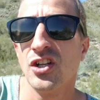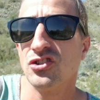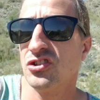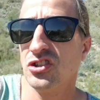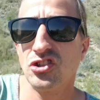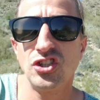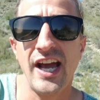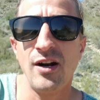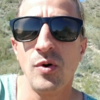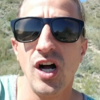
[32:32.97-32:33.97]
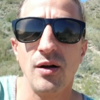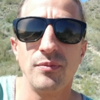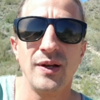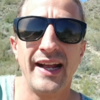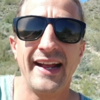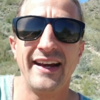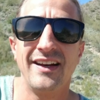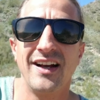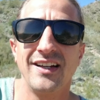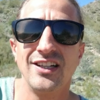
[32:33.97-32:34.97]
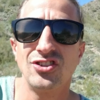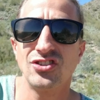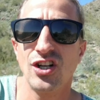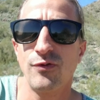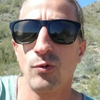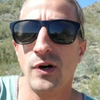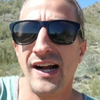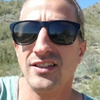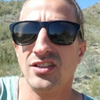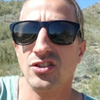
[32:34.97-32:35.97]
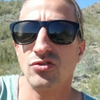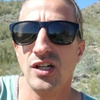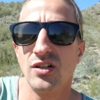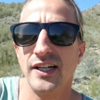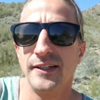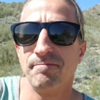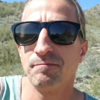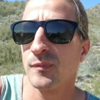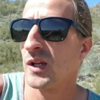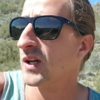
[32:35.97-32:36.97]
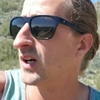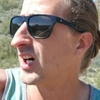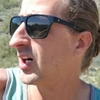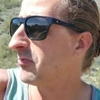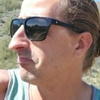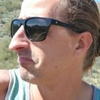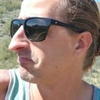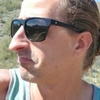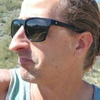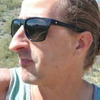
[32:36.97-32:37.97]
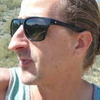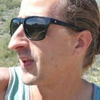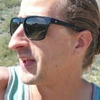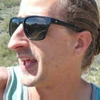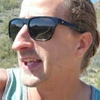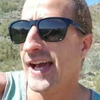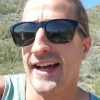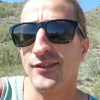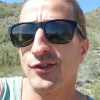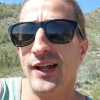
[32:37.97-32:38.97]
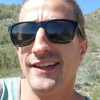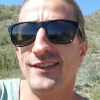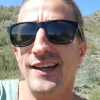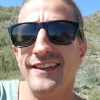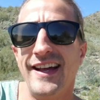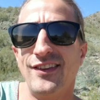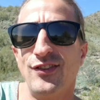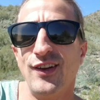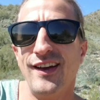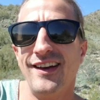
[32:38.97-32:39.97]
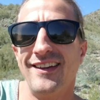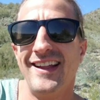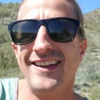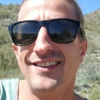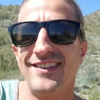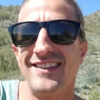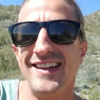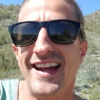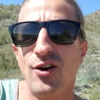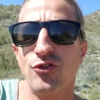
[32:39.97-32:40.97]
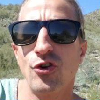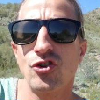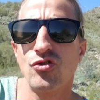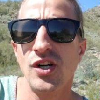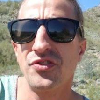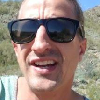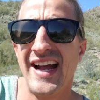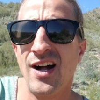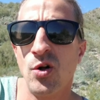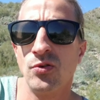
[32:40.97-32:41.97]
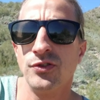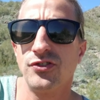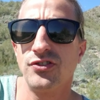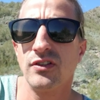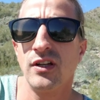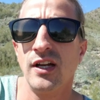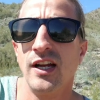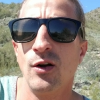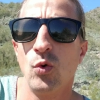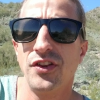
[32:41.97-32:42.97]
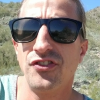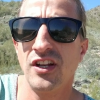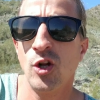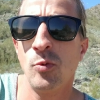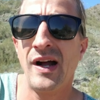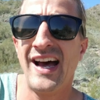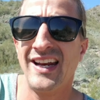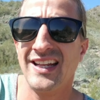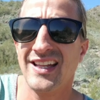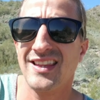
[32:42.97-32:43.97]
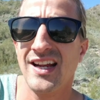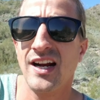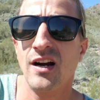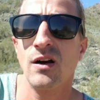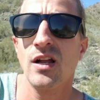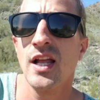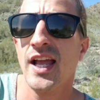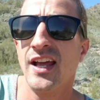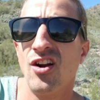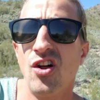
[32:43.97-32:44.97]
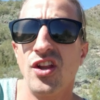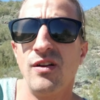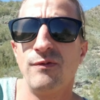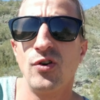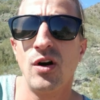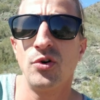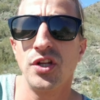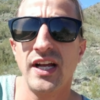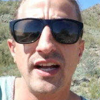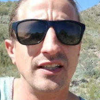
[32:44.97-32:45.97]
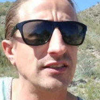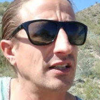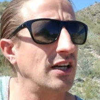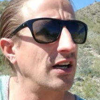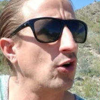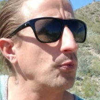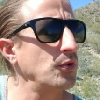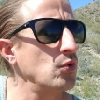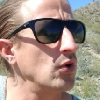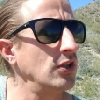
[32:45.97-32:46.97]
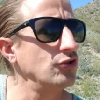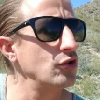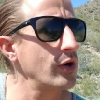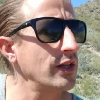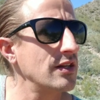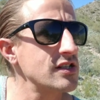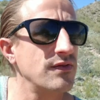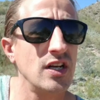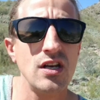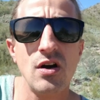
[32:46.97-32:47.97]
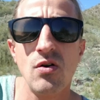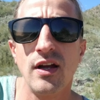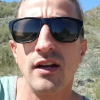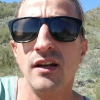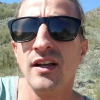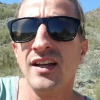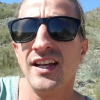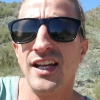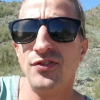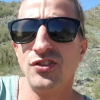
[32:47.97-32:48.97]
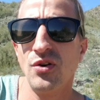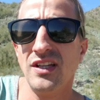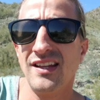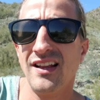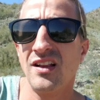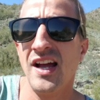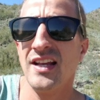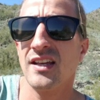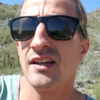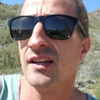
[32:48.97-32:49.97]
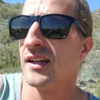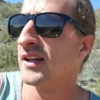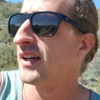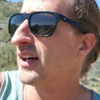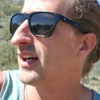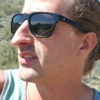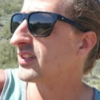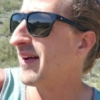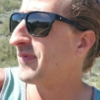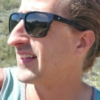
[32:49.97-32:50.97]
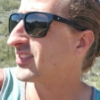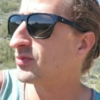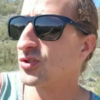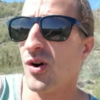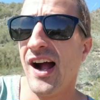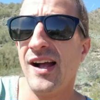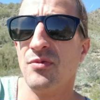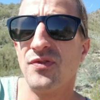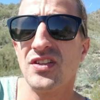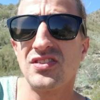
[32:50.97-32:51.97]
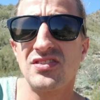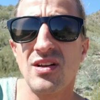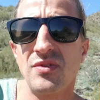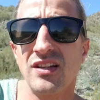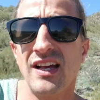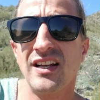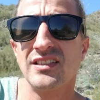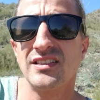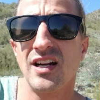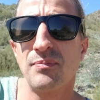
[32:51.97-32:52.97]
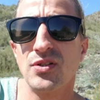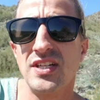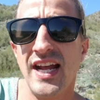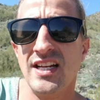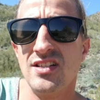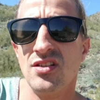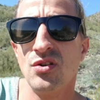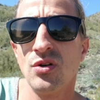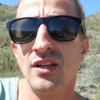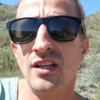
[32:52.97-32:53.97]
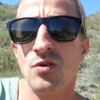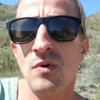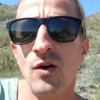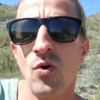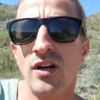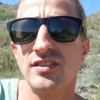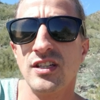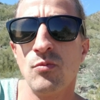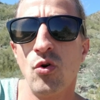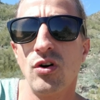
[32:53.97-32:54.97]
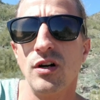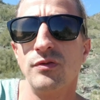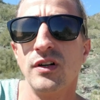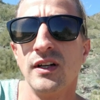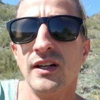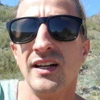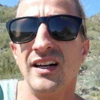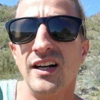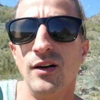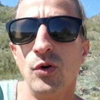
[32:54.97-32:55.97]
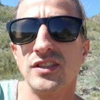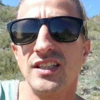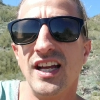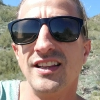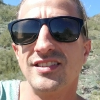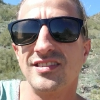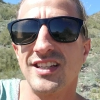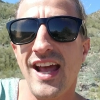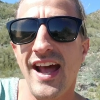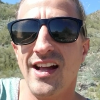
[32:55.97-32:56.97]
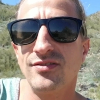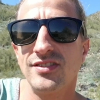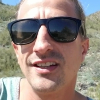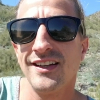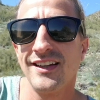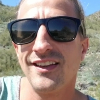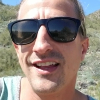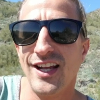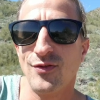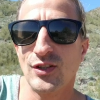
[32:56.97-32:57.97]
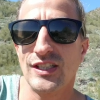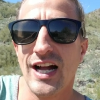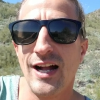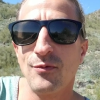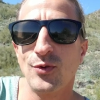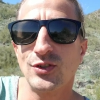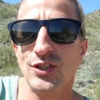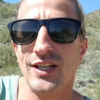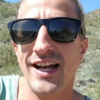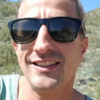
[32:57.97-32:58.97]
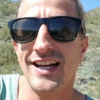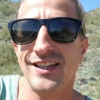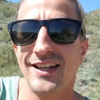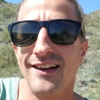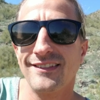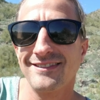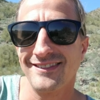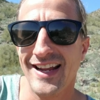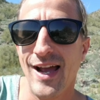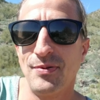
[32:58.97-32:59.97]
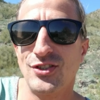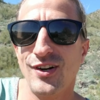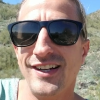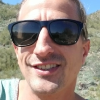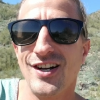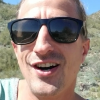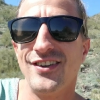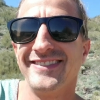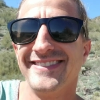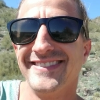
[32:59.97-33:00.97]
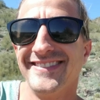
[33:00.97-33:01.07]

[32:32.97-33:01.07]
So just chat them up and uh, get yourself a ride to the trailhead. Um, yeah, so that's it. That's, uh, that's the Arizona Trail towns, uh, what's in them, how to get there, and all that info. I really, guys, uh, hope you enjoyed this video. And if so, hit that like. Uh, slap that subscribe if this is something that has uh, pertained to you and that you may want to see more of. Uh, once again, this is Cavs. Thank you for your time, and we'll see you guys out there. Happy trails, y'all.